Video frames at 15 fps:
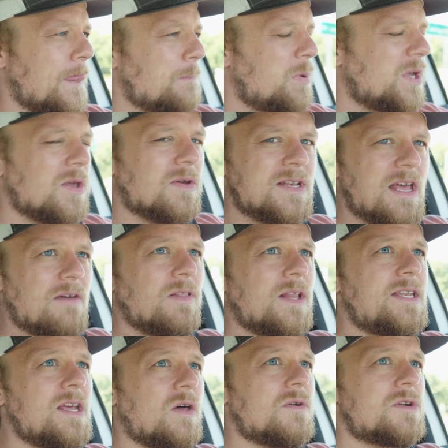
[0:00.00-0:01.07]
But you can
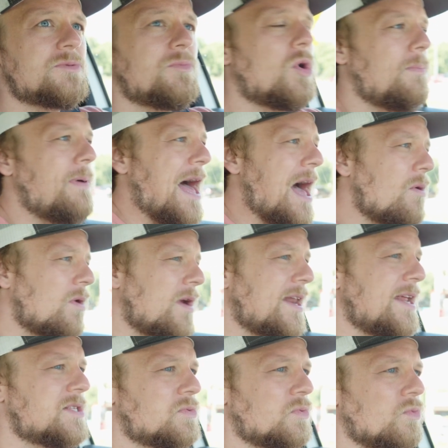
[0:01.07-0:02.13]
definitely tell there's more power, and
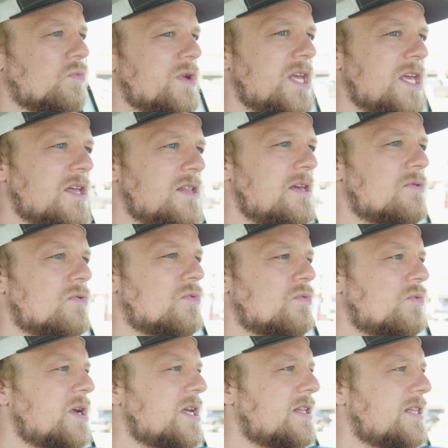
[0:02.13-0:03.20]
it's really,
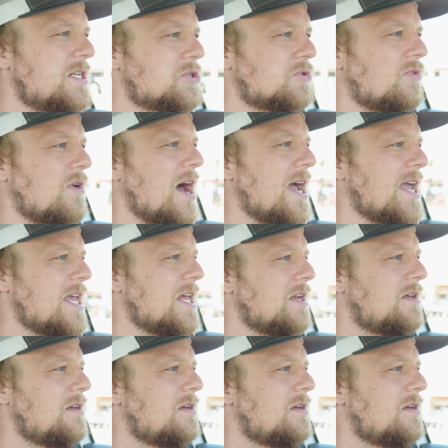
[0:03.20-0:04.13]
really trying.